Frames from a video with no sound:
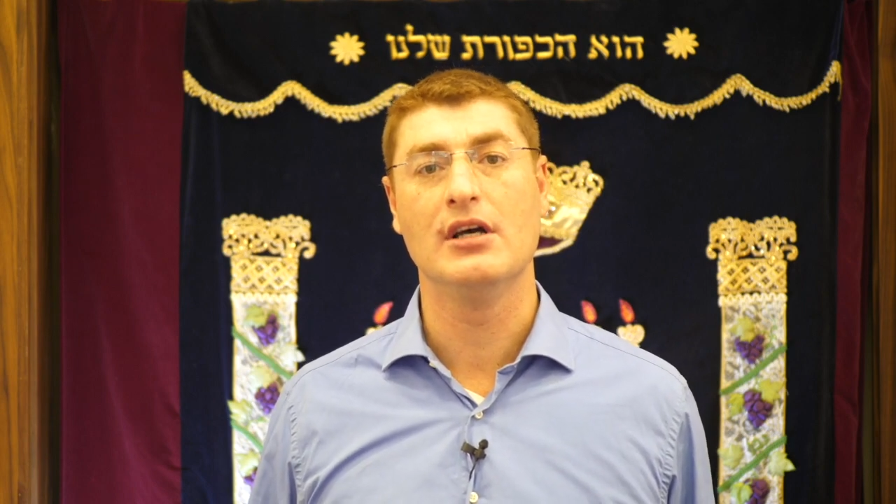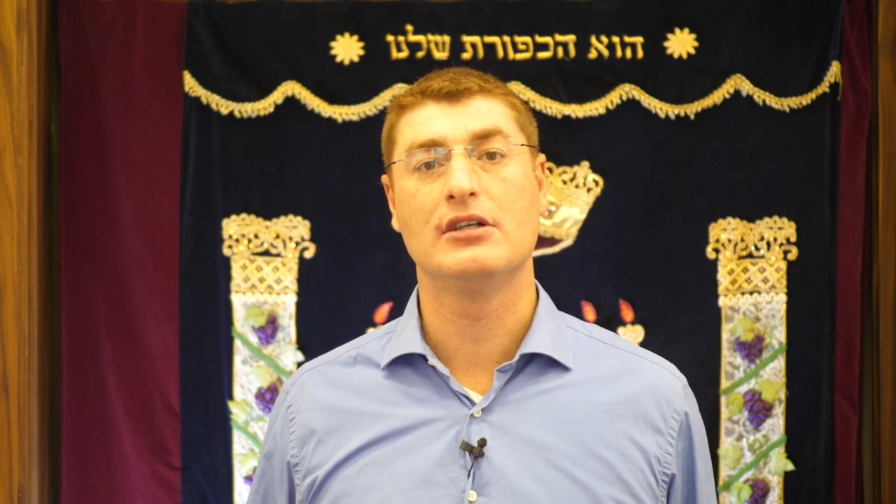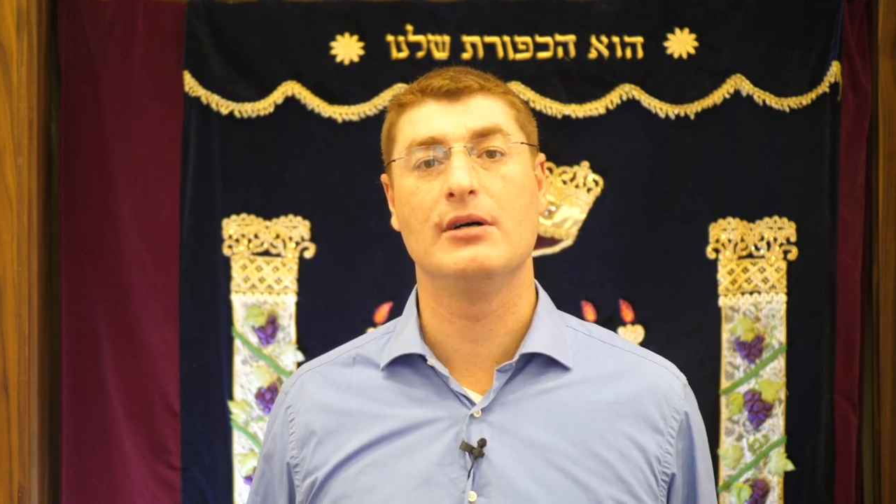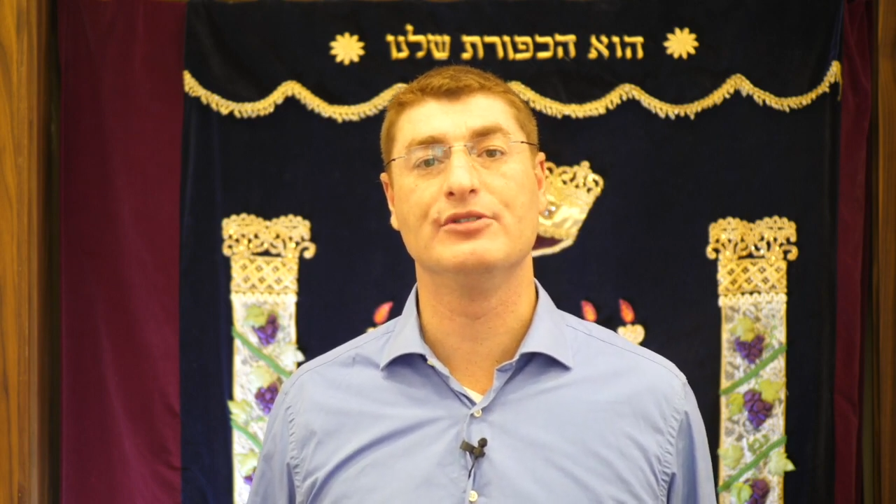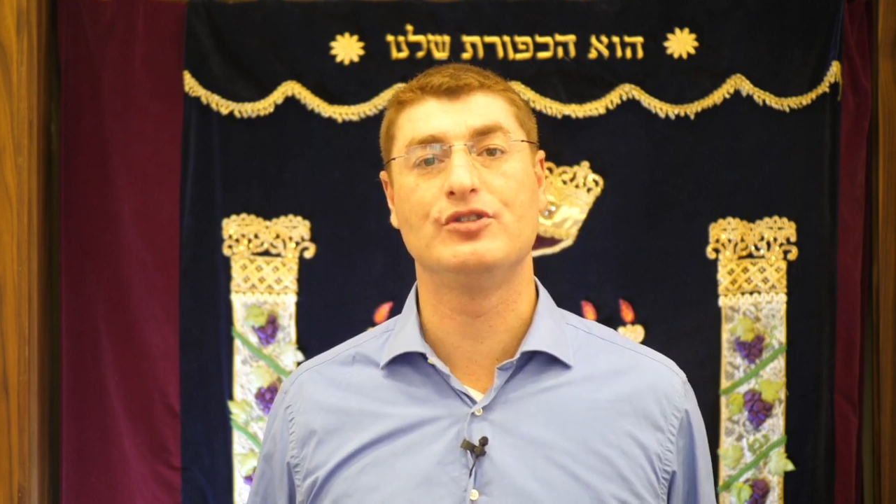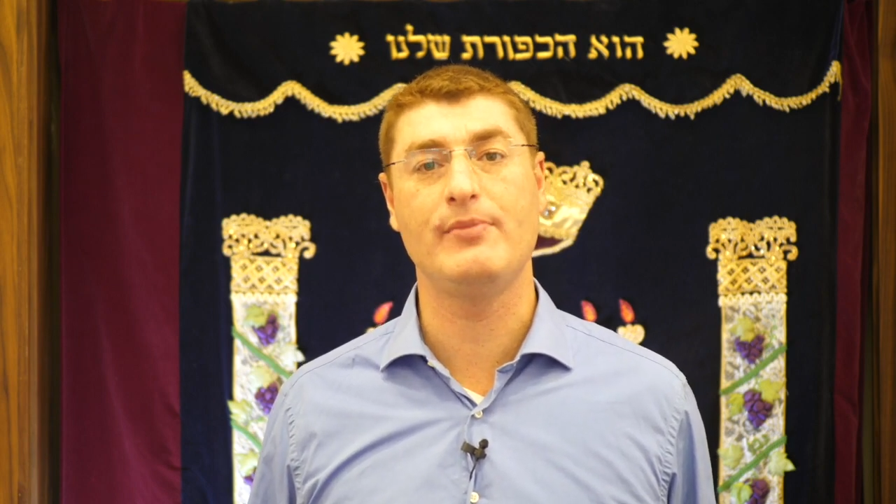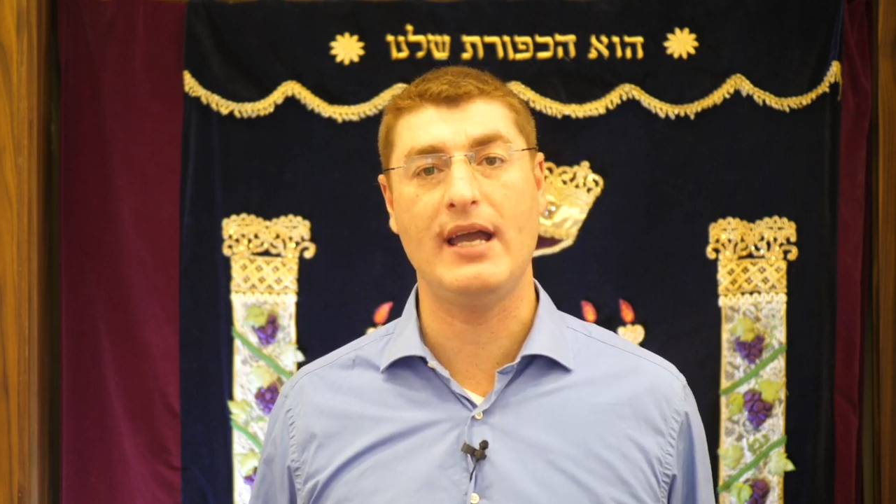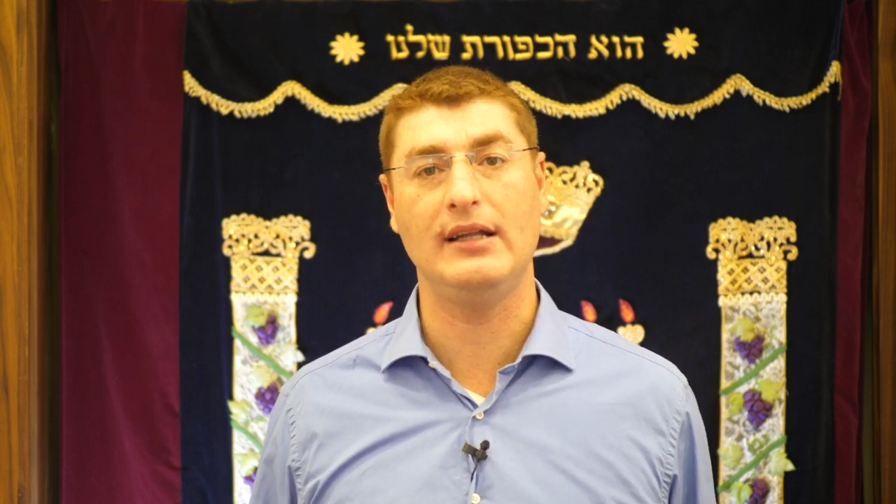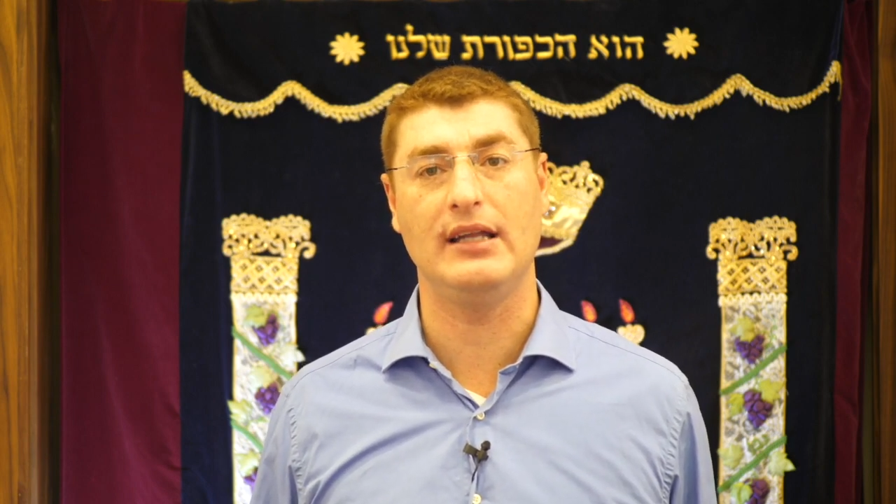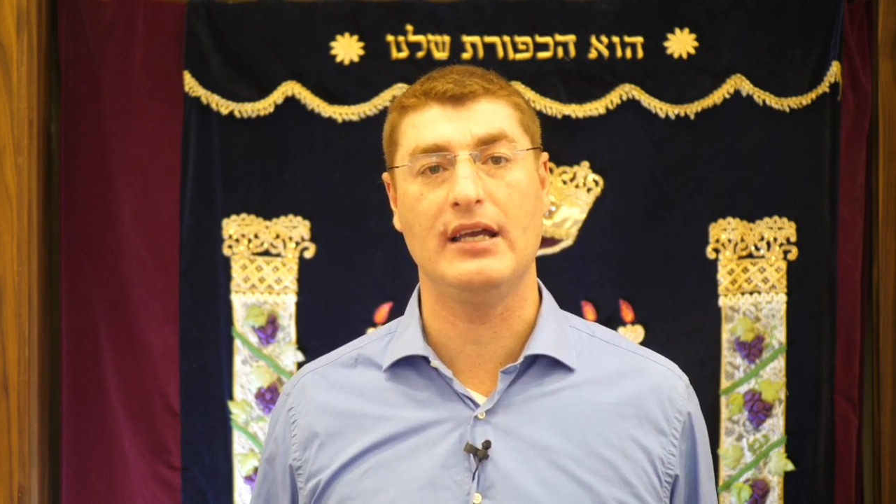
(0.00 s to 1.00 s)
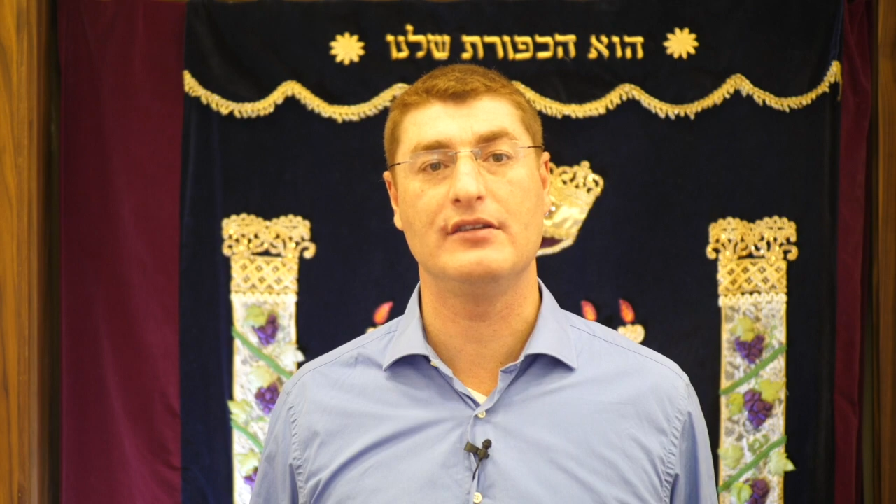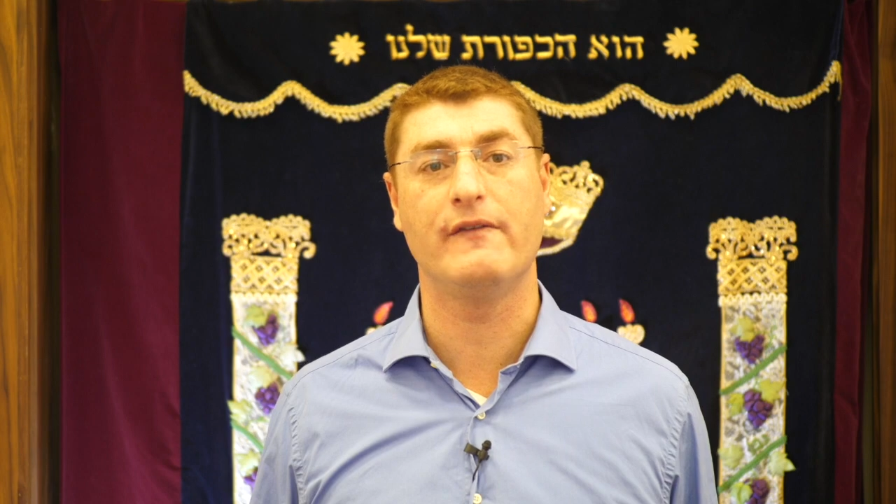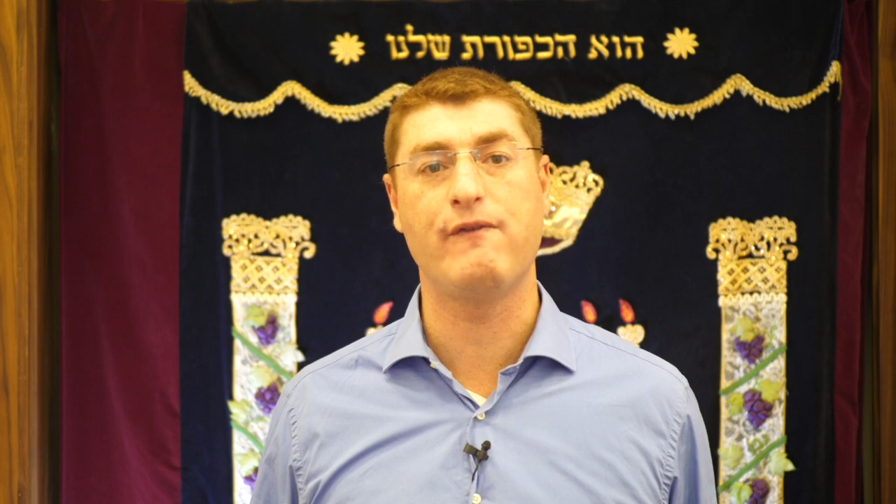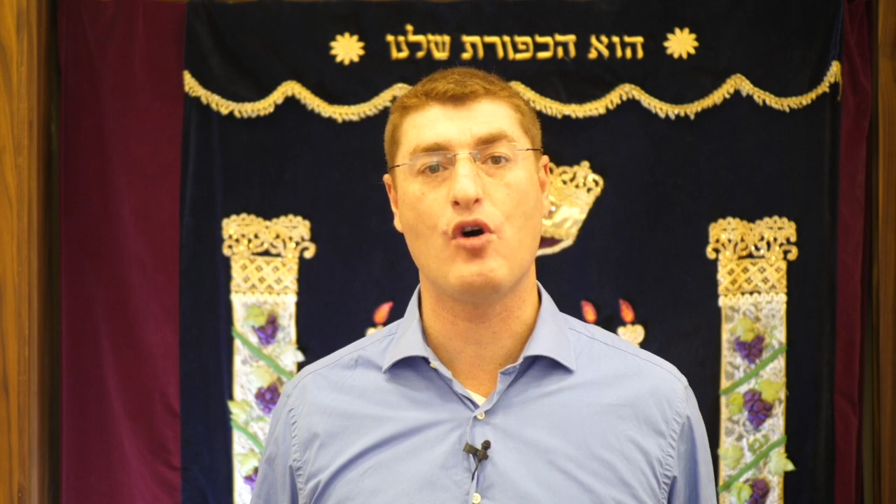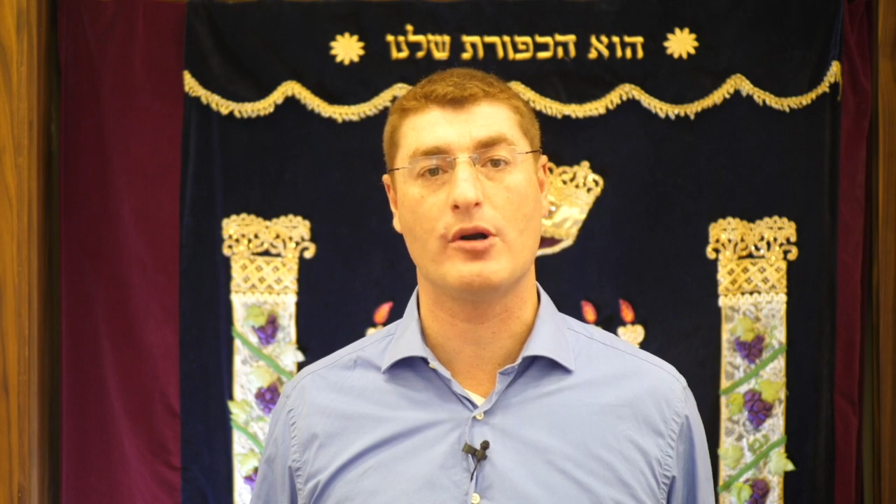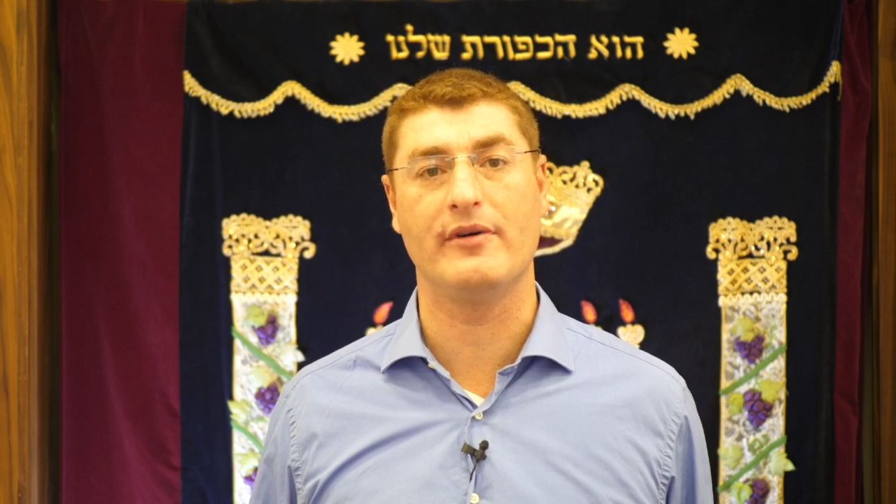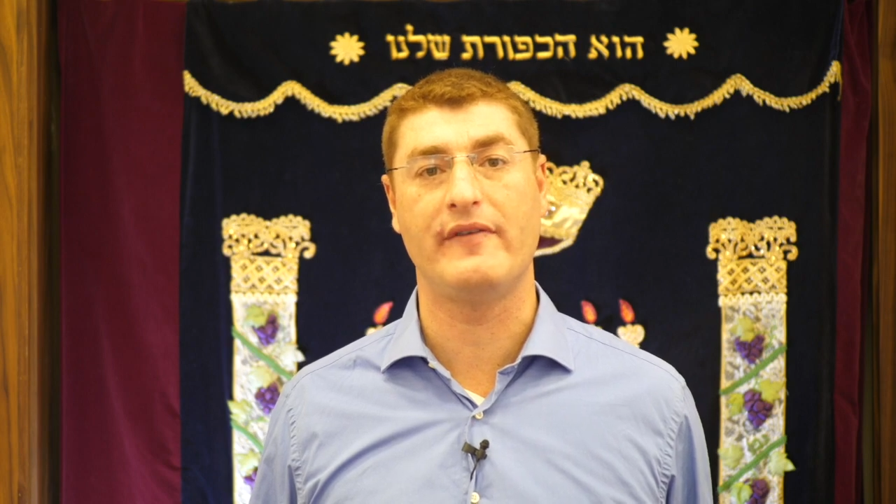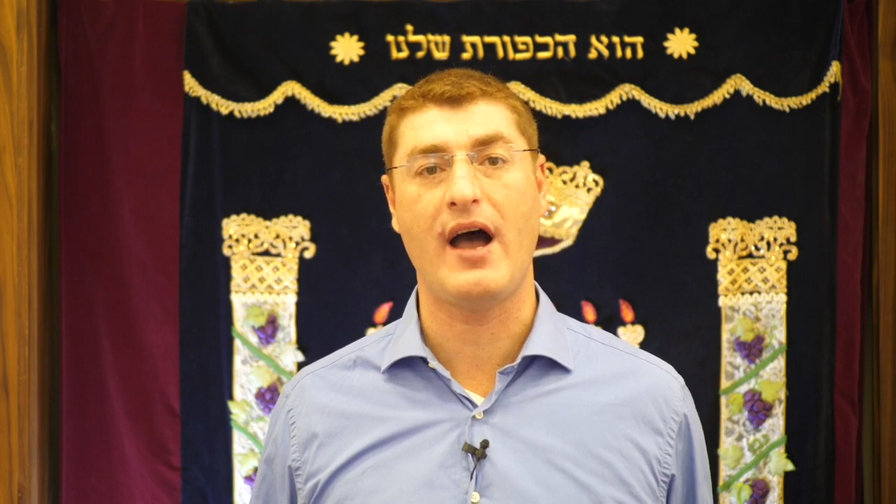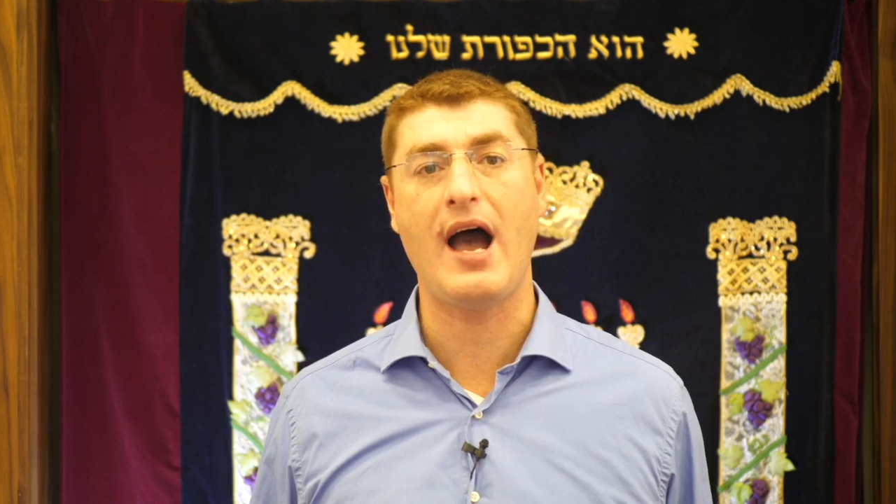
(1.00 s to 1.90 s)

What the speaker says: comes mainly in the form of